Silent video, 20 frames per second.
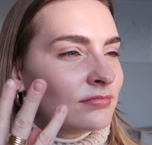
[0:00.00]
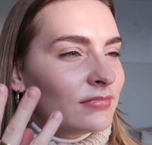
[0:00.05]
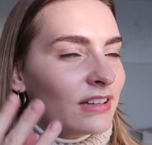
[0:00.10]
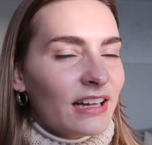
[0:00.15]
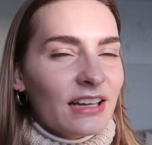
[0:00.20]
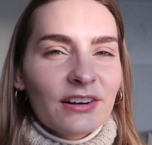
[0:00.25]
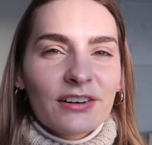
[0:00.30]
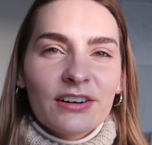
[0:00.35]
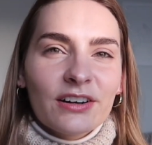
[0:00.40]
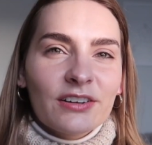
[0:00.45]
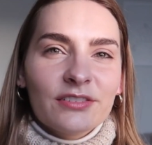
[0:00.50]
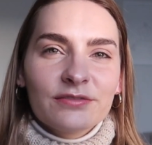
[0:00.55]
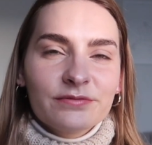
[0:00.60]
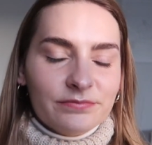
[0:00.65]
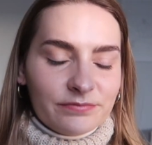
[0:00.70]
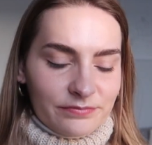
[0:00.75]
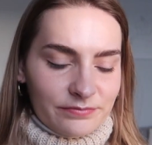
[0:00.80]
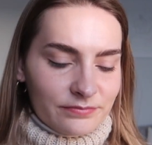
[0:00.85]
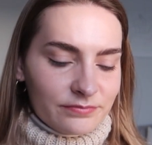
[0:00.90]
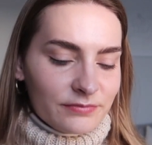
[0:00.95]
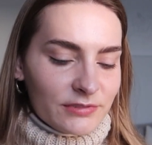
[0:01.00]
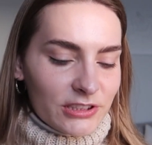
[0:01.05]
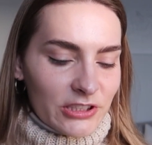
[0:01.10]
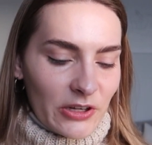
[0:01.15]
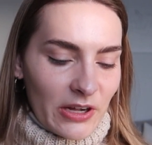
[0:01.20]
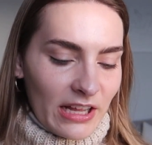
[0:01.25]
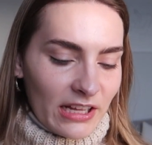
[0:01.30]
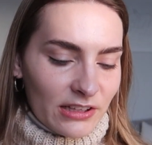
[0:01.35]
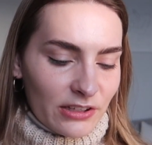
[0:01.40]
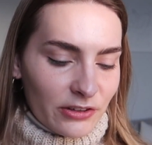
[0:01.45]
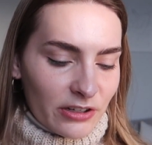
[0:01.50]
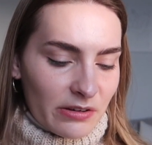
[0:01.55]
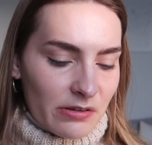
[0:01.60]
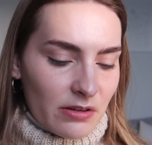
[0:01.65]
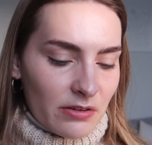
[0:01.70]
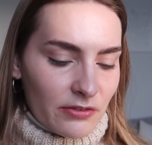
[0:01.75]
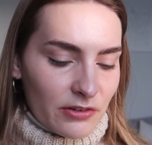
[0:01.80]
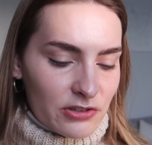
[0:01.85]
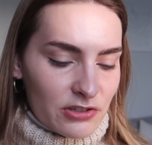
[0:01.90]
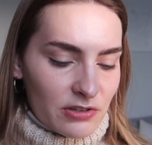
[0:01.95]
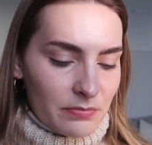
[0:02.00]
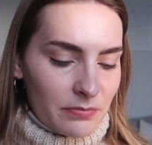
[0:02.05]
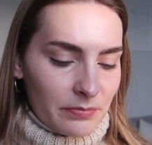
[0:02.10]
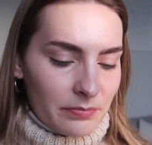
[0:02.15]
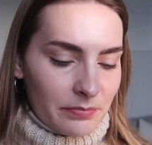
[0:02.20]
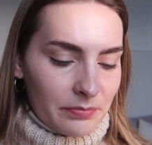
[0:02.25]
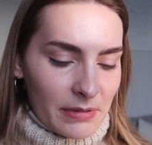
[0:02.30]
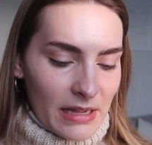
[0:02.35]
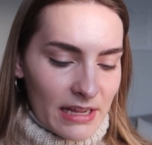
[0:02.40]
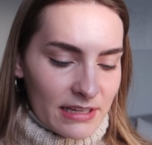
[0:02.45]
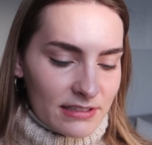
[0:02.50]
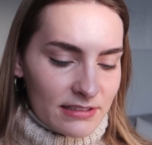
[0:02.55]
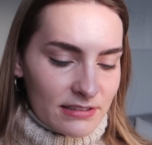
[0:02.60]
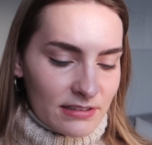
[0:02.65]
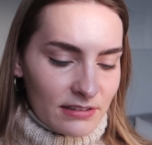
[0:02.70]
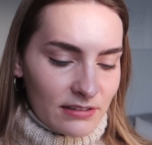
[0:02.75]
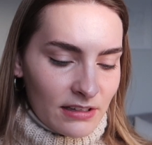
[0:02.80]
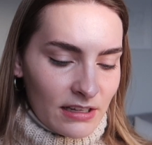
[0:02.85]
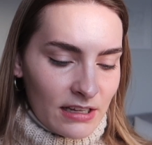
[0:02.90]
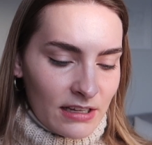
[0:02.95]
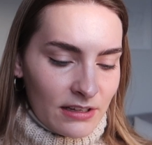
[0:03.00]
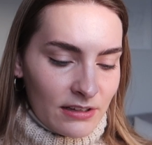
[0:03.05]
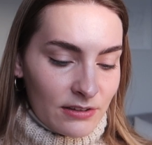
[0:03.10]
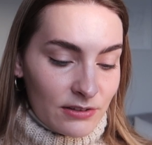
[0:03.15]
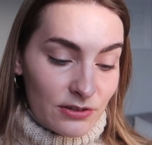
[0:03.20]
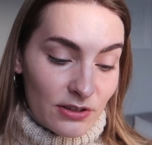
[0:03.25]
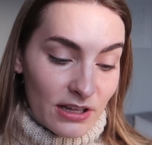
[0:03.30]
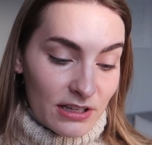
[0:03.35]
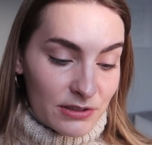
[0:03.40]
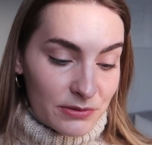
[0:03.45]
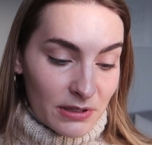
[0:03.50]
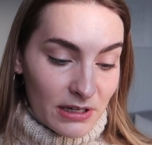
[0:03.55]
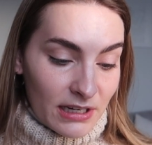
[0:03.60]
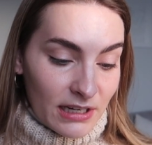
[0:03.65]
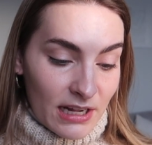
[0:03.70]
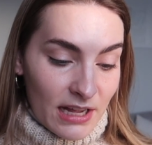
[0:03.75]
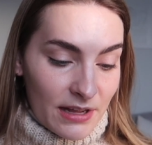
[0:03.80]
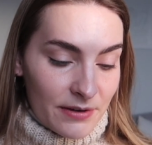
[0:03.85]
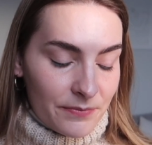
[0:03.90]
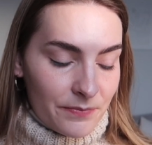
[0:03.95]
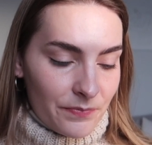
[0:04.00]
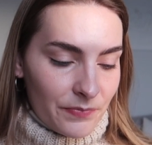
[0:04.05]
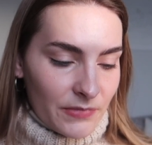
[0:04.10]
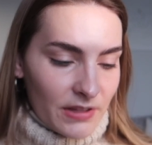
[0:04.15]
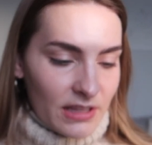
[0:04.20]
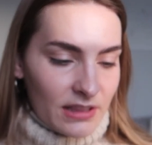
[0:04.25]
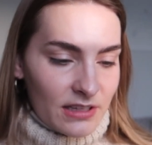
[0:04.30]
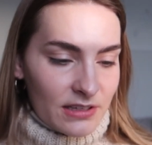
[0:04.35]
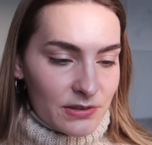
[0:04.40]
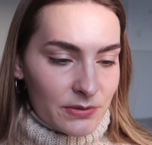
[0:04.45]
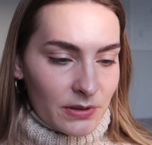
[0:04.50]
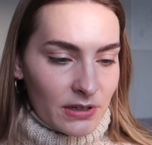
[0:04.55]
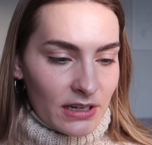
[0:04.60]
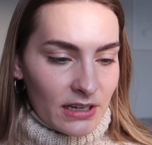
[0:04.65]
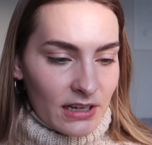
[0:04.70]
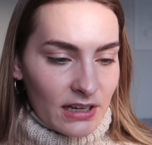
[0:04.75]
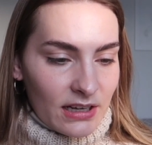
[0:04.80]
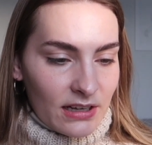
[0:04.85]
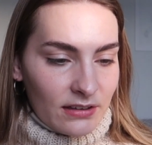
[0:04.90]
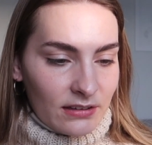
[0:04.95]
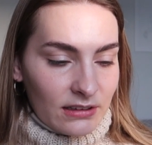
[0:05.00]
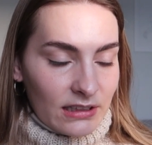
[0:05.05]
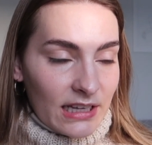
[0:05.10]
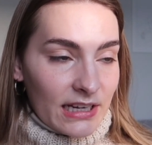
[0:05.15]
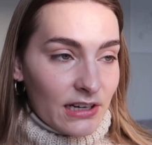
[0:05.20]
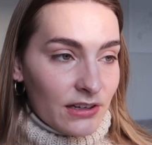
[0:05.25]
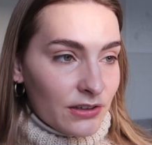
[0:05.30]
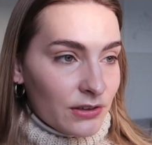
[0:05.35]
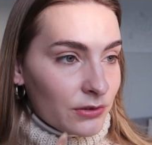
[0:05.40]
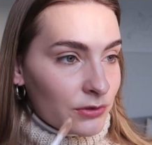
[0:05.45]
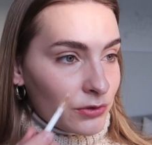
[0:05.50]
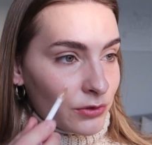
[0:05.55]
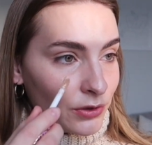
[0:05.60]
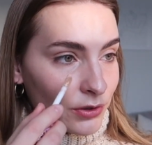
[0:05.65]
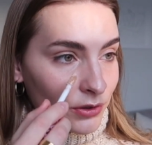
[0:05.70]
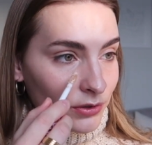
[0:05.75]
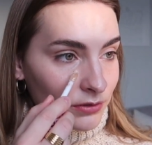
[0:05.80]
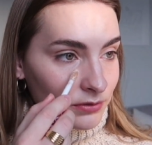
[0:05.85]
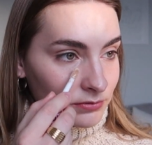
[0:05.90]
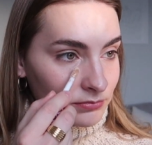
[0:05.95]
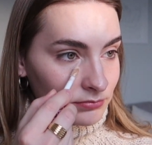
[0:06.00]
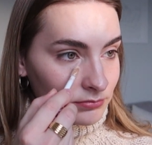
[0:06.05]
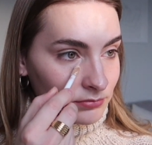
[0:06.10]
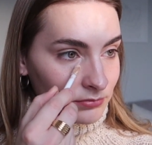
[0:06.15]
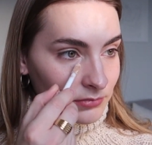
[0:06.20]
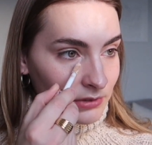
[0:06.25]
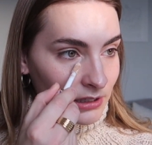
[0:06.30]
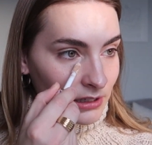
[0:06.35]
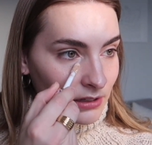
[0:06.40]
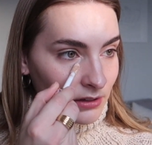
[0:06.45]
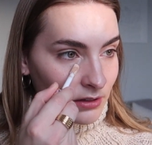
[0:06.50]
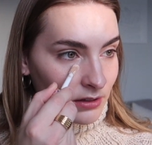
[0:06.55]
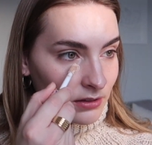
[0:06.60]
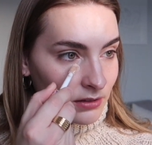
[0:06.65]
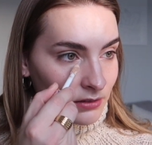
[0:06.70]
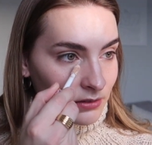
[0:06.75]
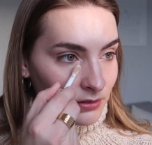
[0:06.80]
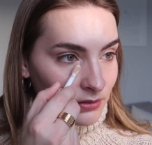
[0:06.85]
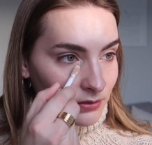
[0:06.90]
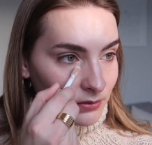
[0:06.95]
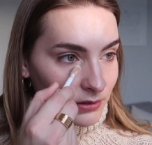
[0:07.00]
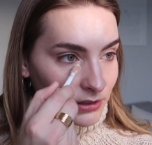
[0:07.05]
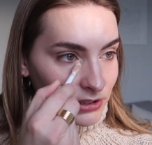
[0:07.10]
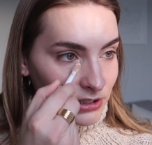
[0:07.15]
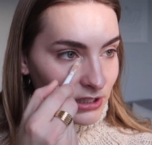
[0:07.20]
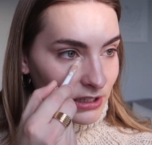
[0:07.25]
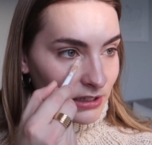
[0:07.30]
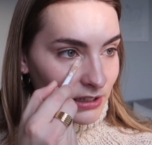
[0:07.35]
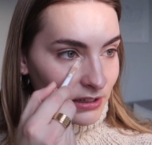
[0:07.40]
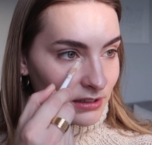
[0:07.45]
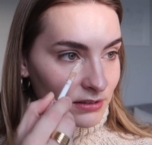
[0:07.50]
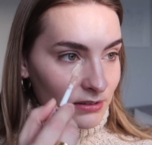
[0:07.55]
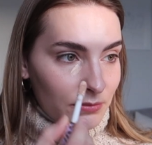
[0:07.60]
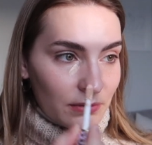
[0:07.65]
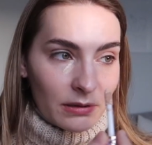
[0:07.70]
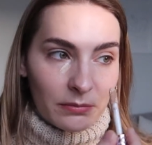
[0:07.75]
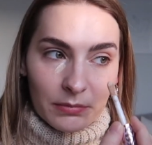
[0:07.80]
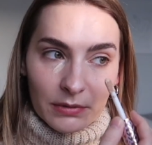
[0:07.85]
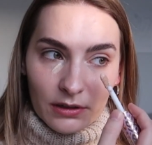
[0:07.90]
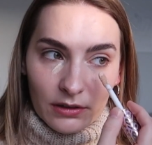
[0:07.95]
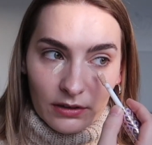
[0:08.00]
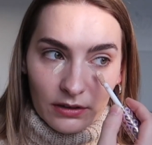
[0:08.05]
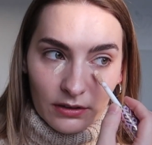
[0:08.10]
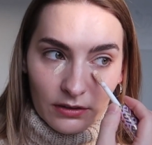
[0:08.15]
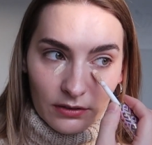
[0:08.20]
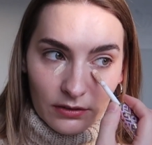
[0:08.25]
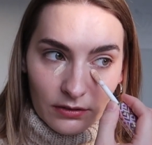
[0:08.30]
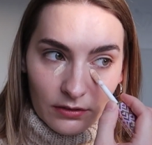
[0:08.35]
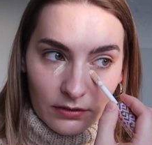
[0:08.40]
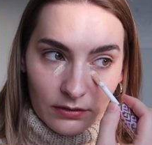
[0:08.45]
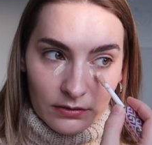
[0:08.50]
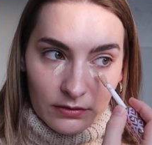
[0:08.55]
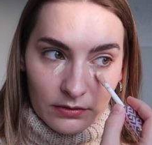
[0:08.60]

I don't know so I like the creamy version best. So that's what I got. And this one I got light neutral, which I guess might be a little